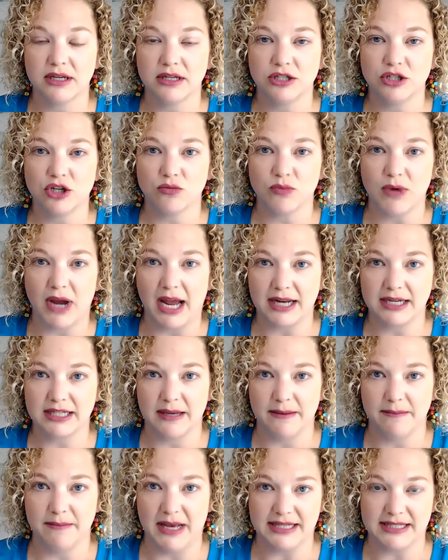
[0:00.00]
direct
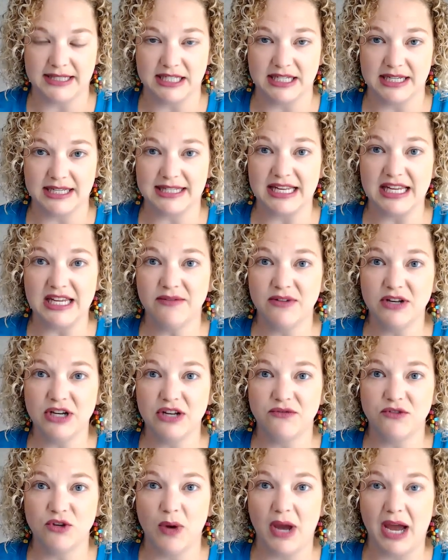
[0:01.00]
messages, even
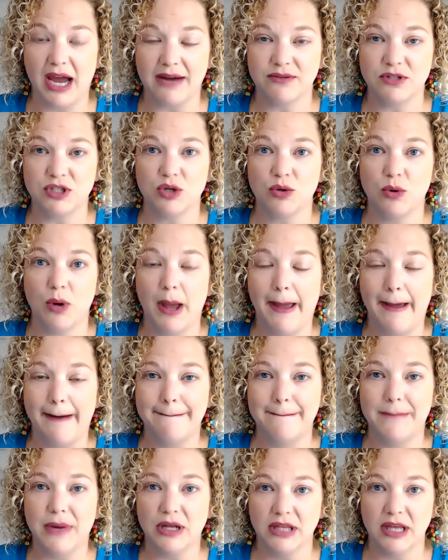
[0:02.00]
if you have to
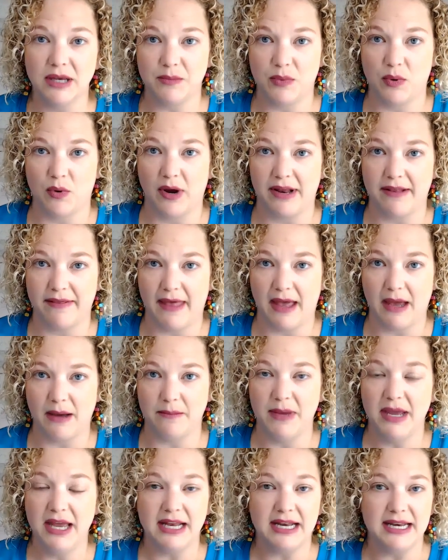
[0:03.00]
bullet point them,